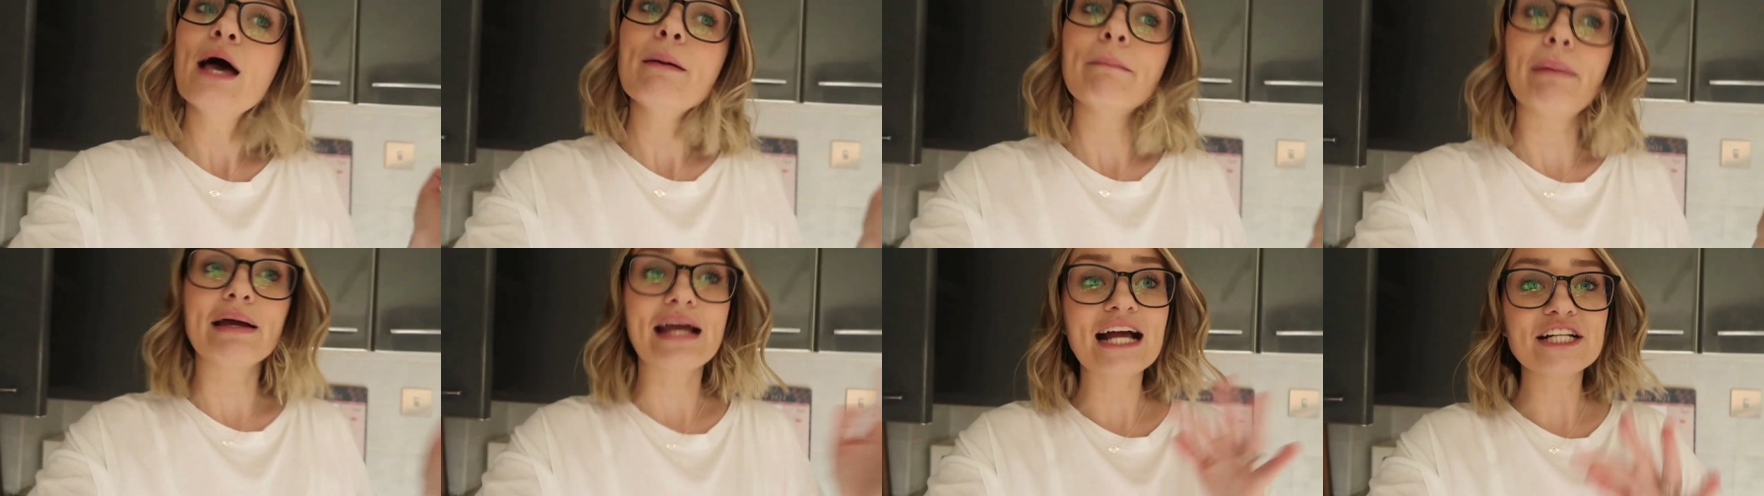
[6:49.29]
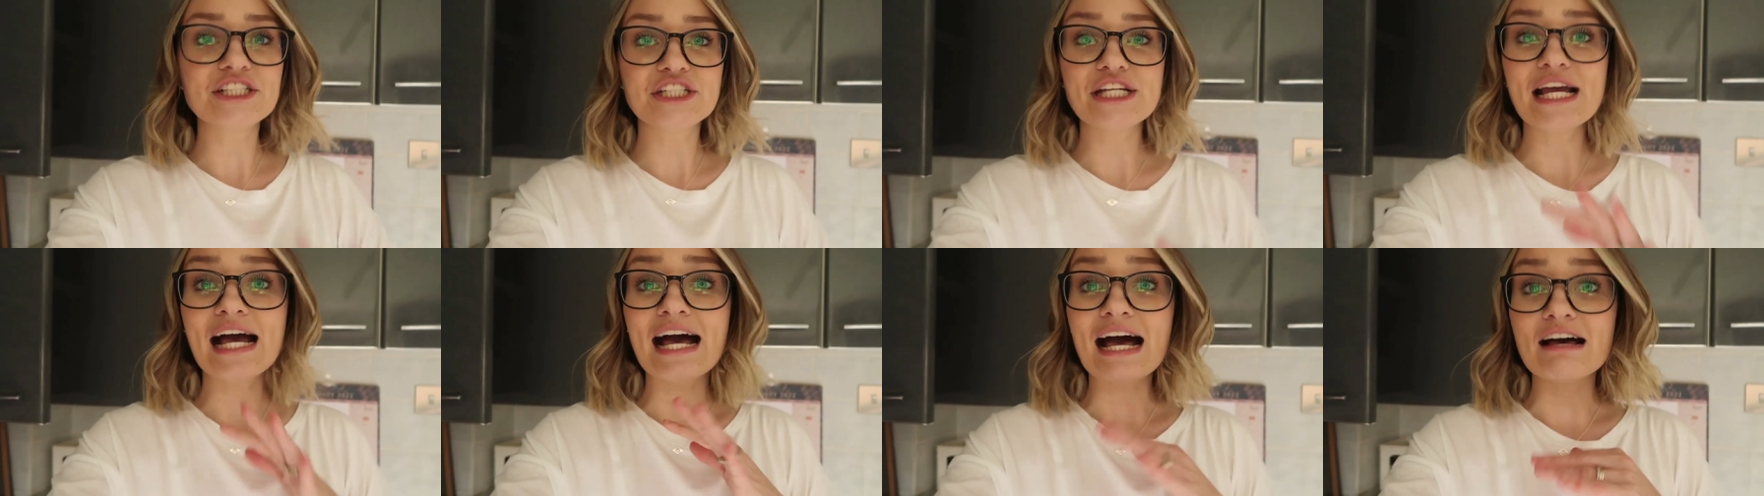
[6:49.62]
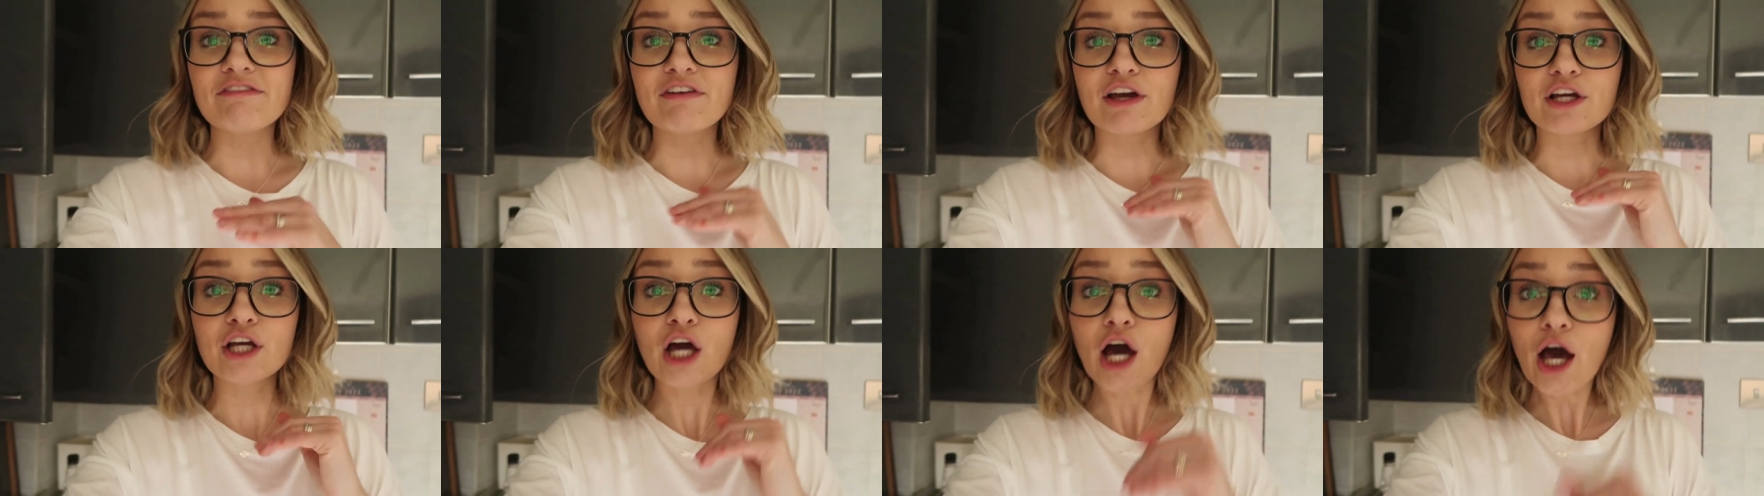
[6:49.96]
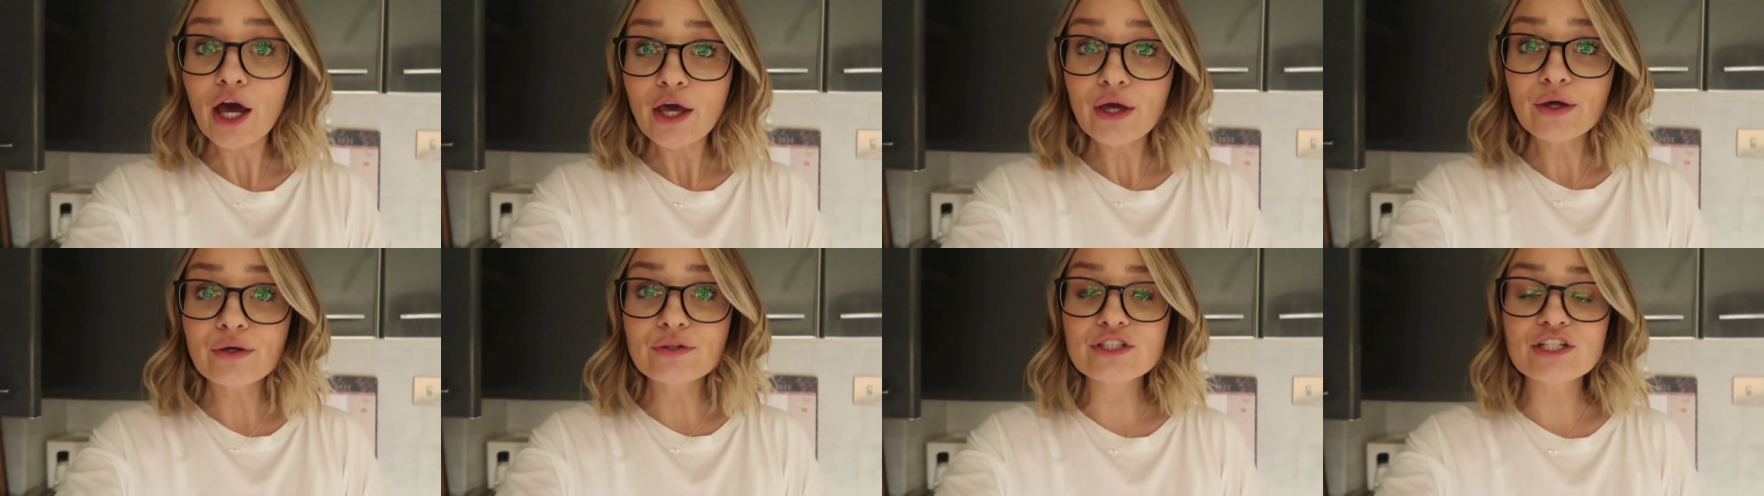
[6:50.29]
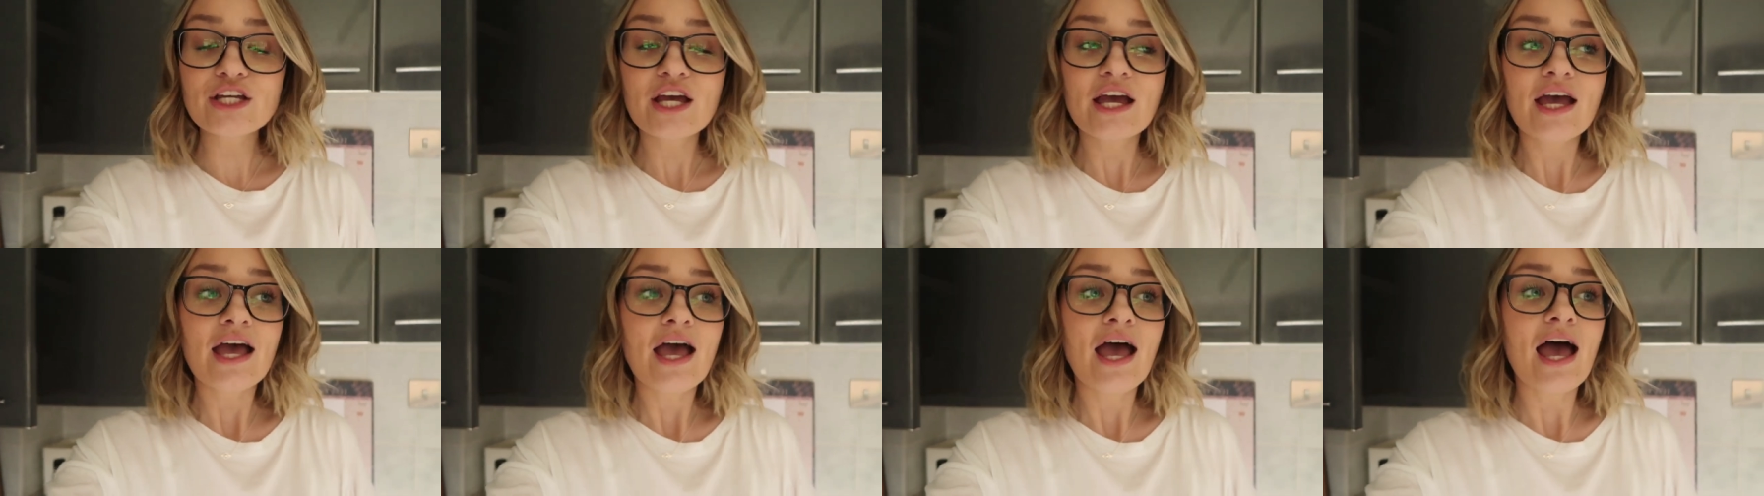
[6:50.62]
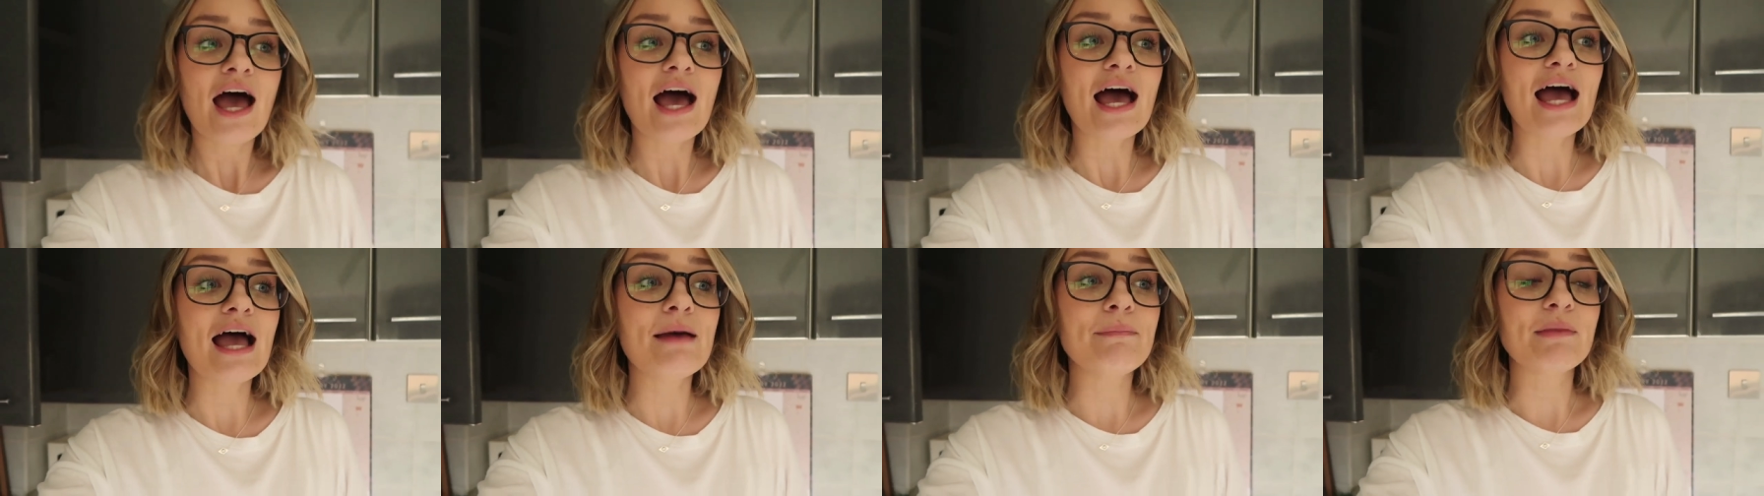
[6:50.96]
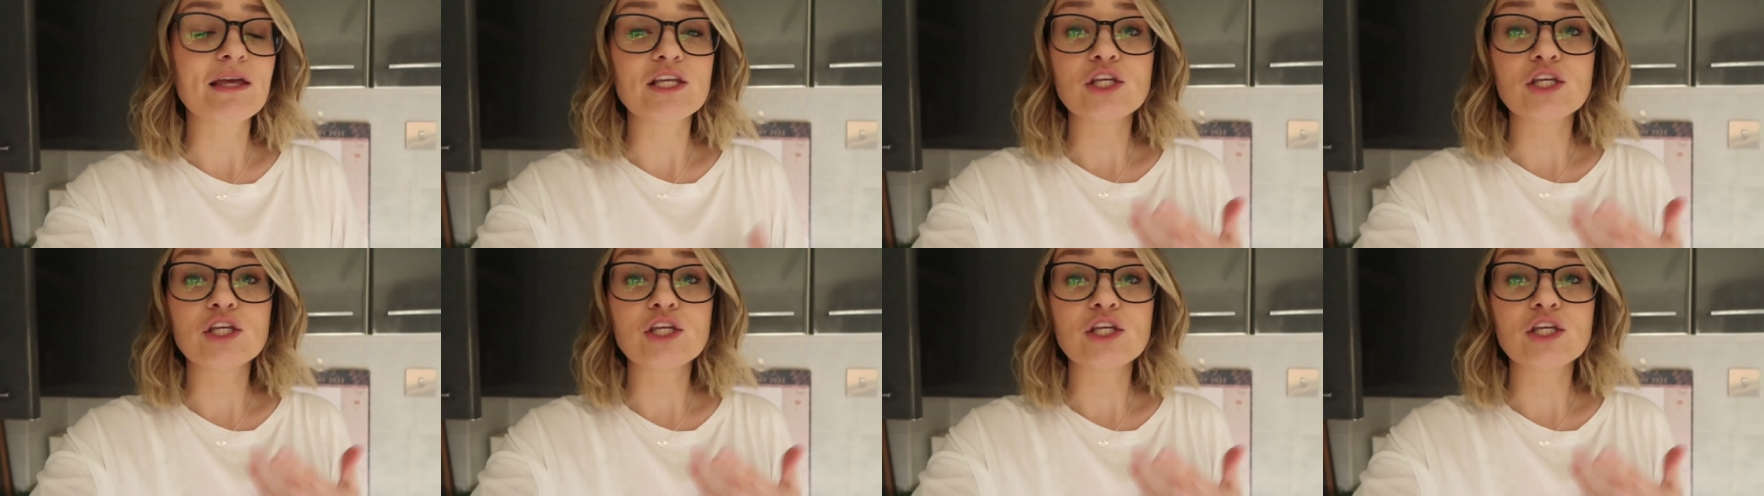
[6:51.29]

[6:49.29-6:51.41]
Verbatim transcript: But I actually have a code um,